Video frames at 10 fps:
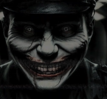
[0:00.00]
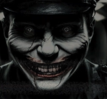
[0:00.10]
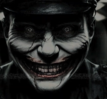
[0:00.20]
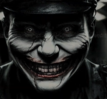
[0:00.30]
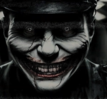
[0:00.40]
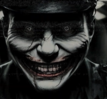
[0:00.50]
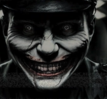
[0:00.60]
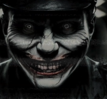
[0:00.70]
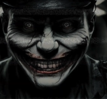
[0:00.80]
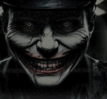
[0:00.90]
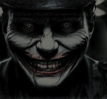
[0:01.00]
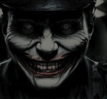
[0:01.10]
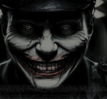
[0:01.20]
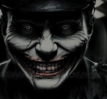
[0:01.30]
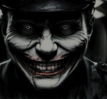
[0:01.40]
Feeling my head begin to
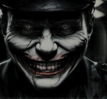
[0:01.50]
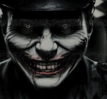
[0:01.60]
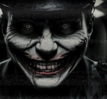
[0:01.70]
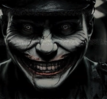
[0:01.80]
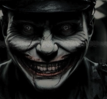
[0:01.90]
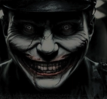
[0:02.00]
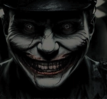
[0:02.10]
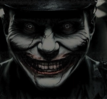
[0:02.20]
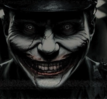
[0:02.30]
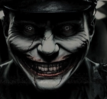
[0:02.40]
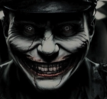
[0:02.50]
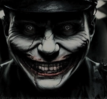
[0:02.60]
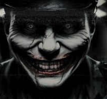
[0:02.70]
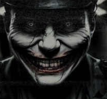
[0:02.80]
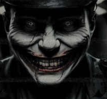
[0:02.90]
spin, I leaned
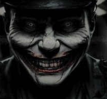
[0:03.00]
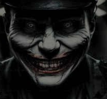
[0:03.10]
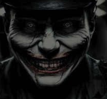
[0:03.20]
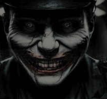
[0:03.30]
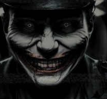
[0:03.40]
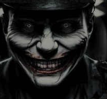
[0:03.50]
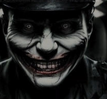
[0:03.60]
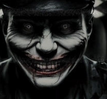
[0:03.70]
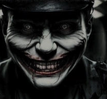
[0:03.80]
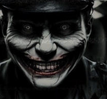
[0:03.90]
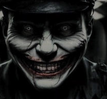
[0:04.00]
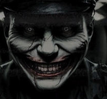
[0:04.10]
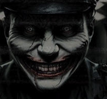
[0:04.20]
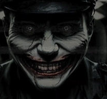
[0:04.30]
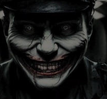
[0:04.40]
back in my seat and closed my
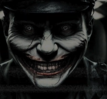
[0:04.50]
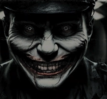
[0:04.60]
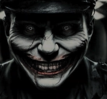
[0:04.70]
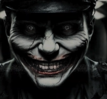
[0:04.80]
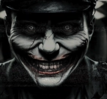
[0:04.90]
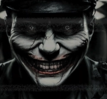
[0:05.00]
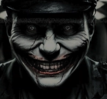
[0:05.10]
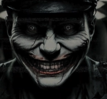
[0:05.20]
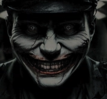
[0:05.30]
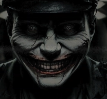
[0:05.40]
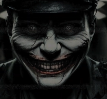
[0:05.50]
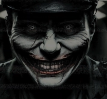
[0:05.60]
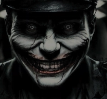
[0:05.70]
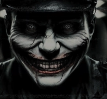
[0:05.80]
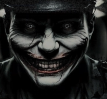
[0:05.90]
eyes. As I
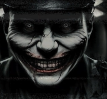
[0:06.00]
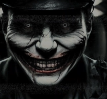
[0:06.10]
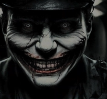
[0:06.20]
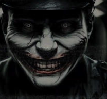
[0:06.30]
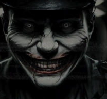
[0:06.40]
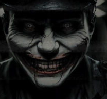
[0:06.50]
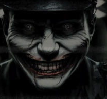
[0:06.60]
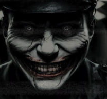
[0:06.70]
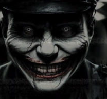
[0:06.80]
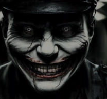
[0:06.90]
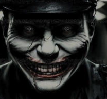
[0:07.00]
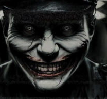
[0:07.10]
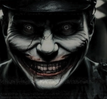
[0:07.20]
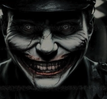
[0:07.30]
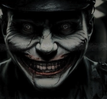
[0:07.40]
attempted to make sense of it, the
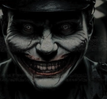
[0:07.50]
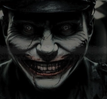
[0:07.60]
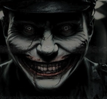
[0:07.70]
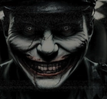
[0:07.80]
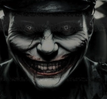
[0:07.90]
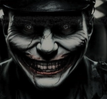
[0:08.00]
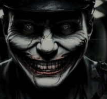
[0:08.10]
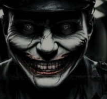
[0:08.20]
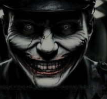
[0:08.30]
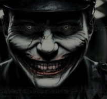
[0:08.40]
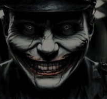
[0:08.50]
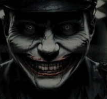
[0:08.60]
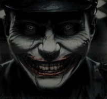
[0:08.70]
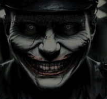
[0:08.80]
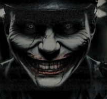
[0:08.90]
lights again flickered for a
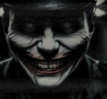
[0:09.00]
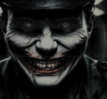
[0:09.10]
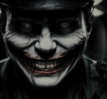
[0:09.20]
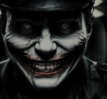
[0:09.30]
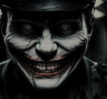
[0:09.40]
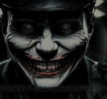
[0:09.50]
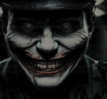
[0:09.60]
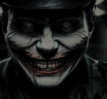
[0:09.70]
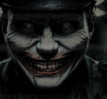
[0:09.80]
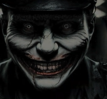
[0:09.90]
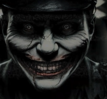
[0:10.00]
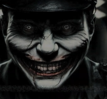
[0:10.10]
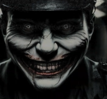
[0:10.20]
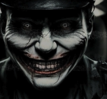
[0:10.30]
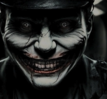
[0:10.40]
moment, plunging the car
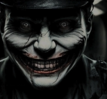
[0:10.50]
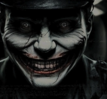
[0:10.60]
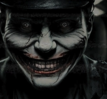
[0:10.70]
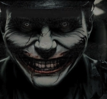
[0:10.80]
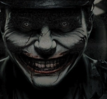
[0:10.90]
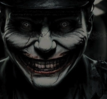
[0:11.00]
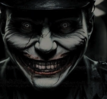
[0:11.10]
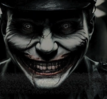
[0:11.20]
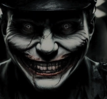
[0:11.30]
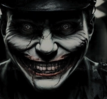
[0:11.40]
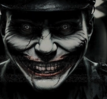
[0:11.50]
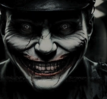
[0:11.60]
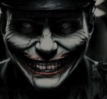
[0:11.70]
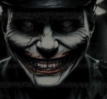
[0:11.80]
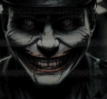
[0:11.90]
back into darkness before
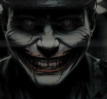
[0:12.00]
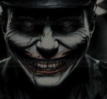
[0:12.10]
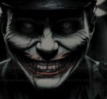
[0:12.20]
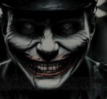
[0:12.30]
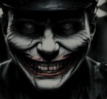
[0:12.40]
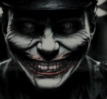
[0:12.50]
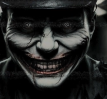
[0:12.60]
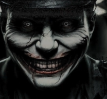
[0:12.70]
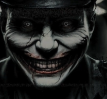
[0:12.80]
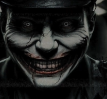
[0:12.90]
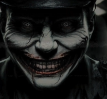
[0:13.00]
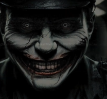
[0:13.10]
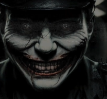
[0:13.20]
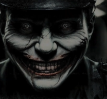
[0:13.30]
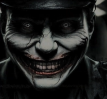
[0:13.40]
flashing on again.
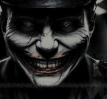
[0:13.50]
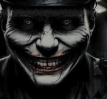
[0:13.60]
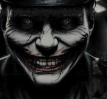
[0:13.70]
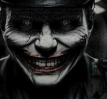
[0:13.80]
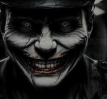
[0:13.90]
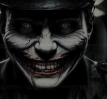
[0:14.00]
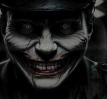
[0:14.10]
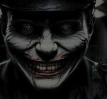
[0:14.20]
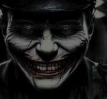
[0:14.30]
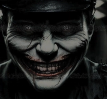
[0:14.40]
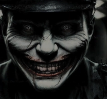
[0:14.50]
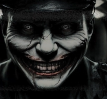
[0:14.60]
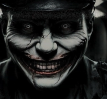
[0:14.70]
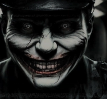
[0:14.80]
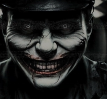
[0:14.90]
As soon as they did, though,
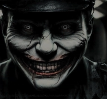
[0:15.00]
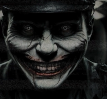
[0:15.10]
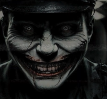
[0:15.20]
I felt my